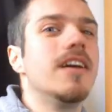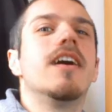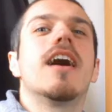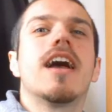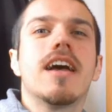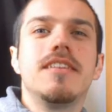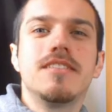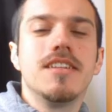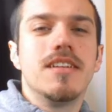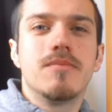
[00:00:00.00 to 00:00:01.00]
and
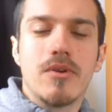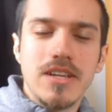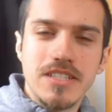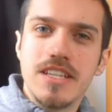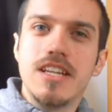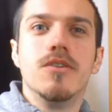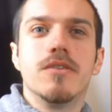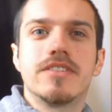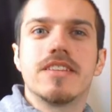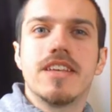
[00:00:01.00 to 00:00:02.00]
basically
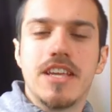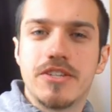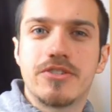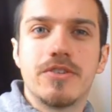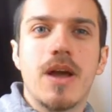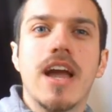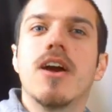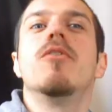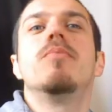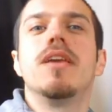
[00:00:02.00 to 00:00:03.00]
looks at the history of
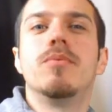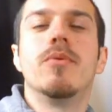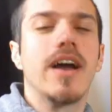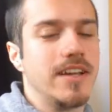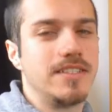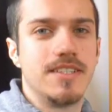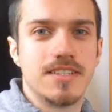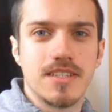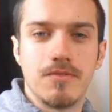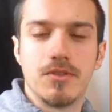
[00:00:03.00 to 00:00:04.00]
how people actually
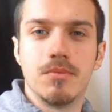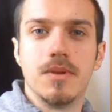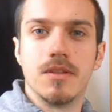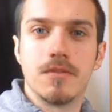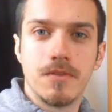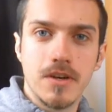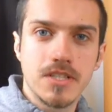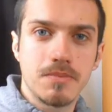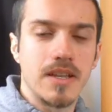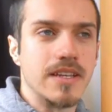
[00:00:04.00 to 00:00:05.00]
discovered them in the
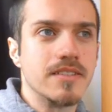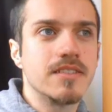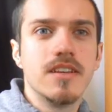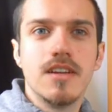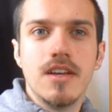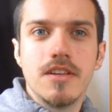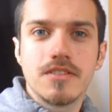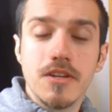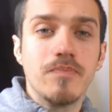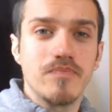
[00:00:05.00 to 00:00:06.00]
first place.
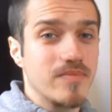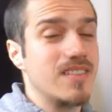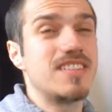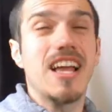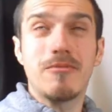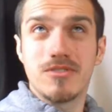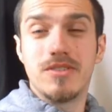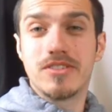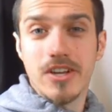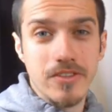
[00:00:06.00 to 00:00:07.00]
So there's absolutely
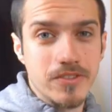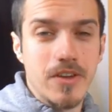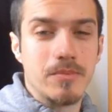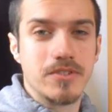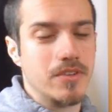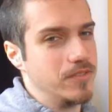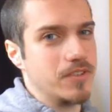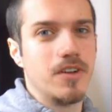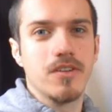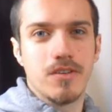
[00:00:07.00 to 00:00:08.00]
tons of episodes, and I
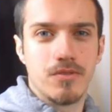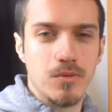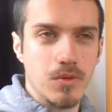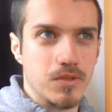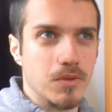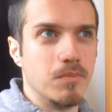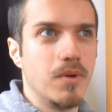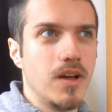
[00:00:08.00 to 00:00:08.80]
can't go through all of them, but